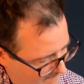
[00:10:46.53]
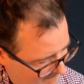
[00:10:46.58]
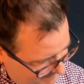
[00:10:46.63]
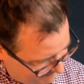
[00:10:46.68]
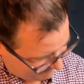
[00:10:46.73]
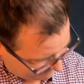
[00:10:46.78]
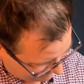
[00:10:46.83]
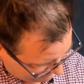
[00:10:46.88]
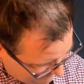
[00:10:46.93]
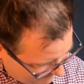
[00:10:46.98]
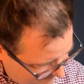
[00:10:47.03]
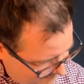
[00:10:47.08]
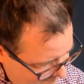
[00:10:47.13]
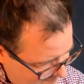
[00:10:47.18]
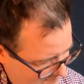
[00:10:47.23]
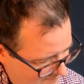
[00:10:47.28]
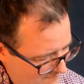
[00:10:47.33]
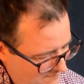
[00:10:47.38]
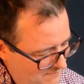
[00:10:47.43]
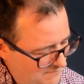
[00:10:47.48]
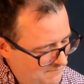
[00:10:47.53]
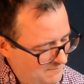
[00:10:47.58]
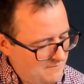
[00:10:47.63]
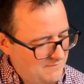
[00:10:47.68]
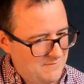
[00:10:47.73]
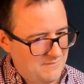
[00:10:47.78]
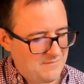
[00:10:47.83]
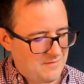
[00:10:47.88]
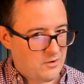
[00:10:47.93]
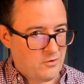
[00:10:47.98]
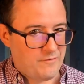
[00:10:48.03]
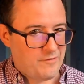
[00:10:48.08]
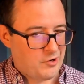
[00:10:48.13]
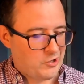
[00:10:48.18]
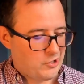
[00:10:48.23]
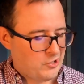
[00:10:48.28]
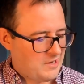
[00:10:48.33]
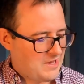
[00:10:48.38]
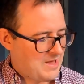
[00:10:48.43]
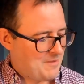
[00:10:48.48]
I'm not
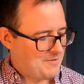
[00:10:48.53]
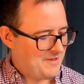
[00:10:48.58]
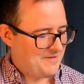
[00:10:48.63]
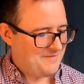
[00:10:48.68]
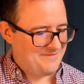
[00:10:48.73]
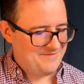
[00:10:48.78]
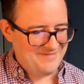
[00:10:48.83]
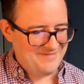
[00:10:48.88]
very good at that bit.